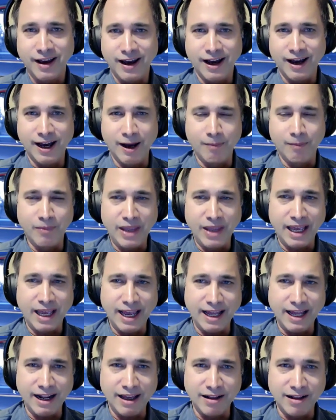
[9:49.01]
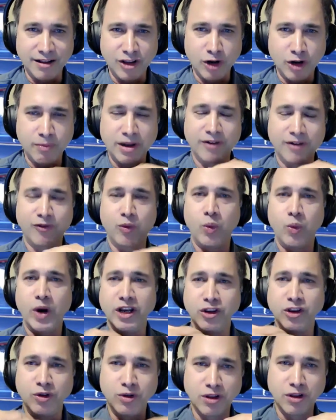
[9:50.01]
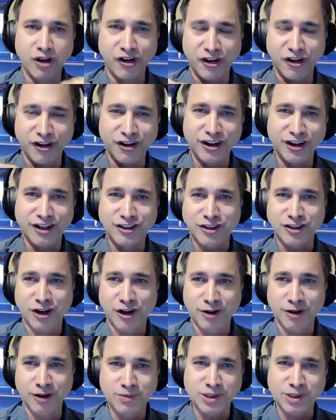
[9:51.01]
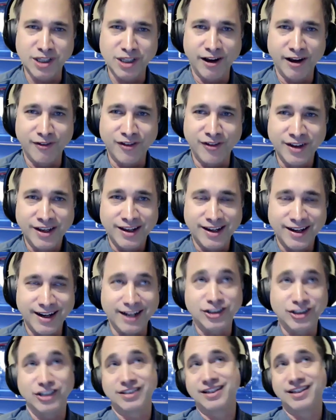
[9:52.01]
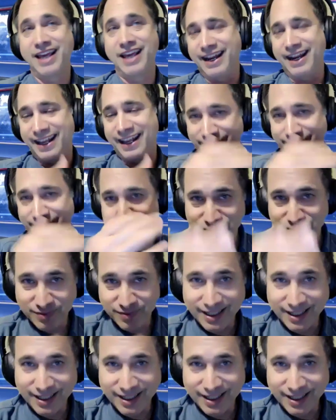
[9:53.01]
um, and, and, a little bit of what you learned in terms of not just getting